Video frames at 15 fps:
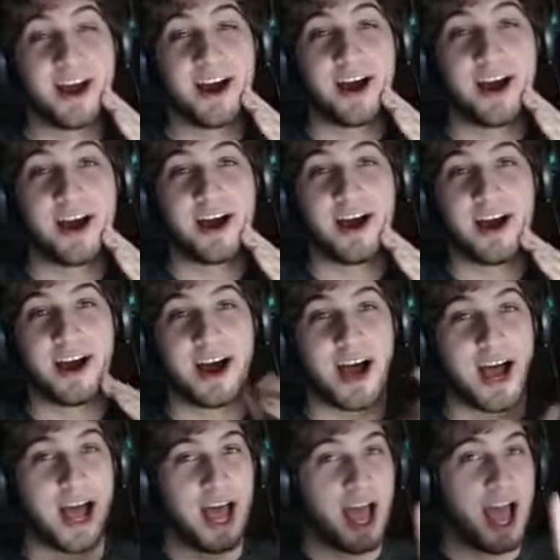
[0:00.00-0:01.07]
I'll
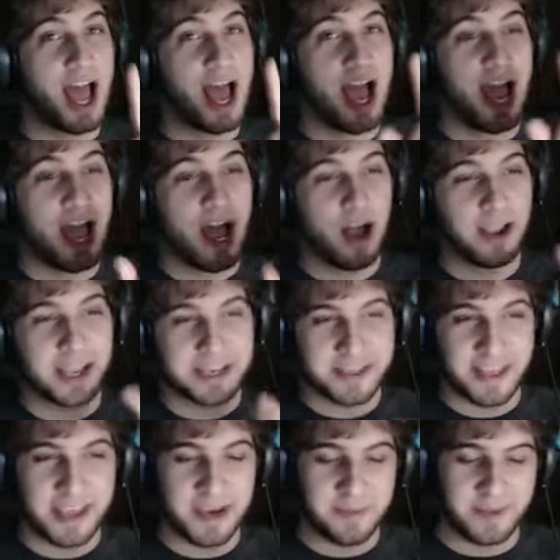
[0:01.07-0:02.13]
get to that
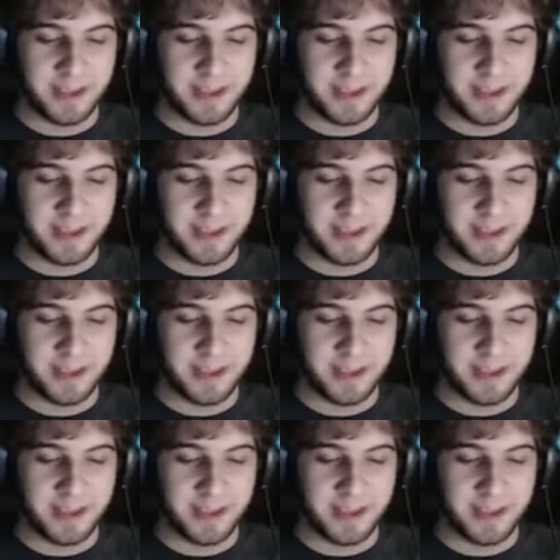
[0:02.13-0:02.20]
in a bit.